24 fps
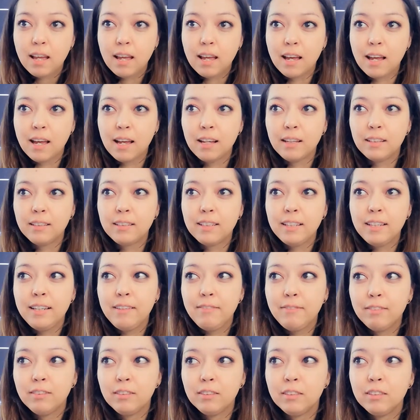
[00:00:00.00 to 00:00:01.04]
and
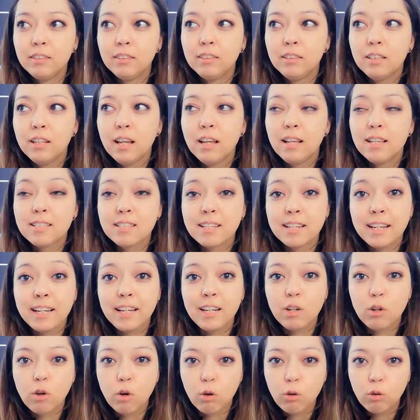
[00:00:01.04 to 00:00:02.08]
even setting
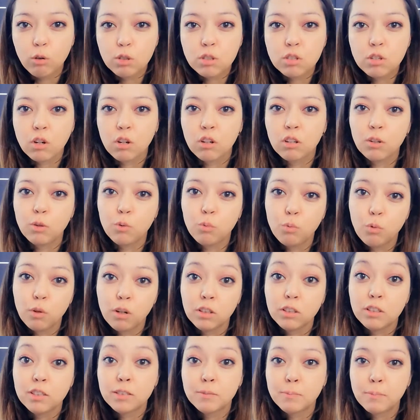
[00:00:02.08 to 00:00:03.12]
goals on
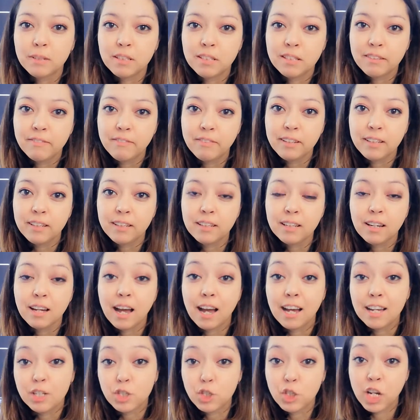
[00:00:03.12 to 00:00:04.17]
one specific
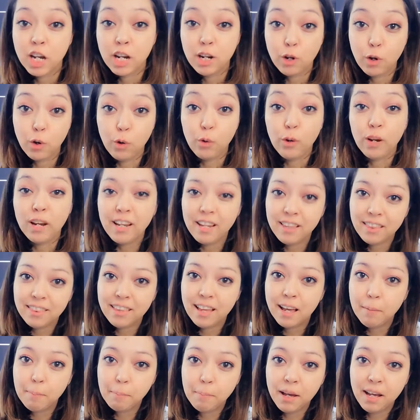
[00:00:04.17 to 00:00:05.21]
eyeshadow in
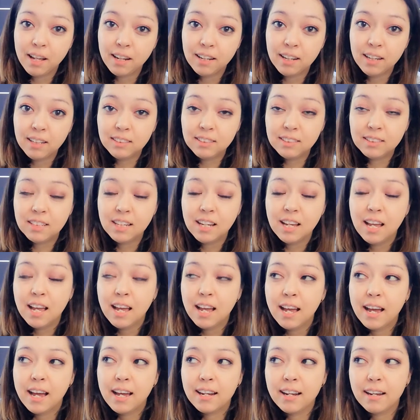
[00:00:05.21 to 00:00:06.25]
that palette.
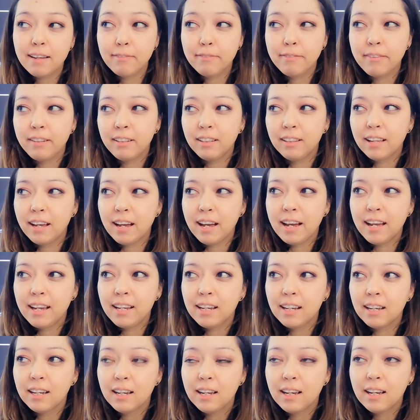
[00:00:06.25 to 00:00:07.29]
And I feel
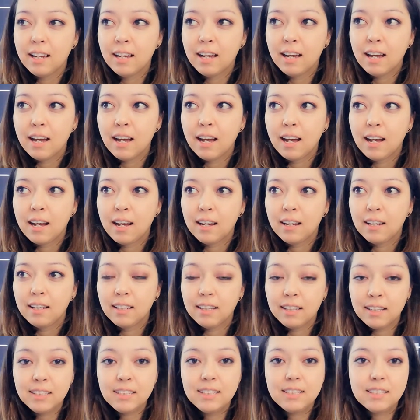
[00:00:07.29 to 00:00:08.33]
like
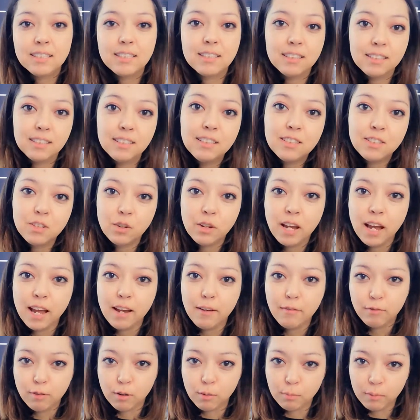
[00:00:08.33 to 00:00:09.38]
it's okay
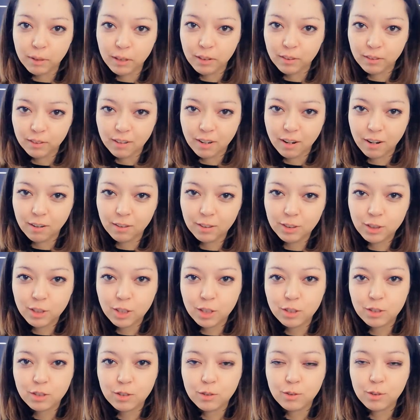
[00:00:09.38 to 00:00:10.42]
for me, you know,
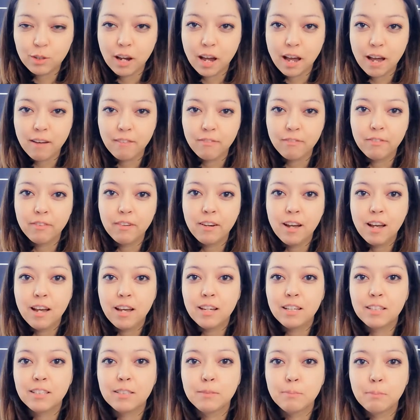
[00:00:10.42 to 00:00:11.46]
just to have
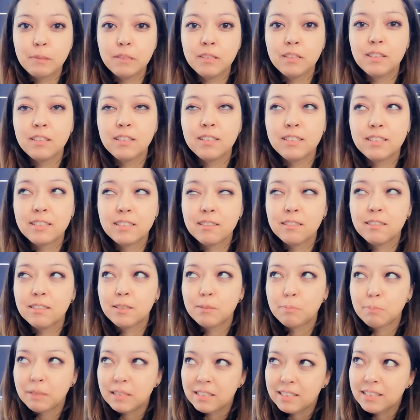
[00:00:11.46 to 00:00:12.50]
a
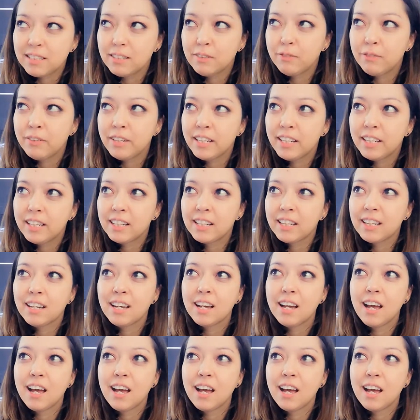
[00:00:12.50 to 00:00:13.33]
specific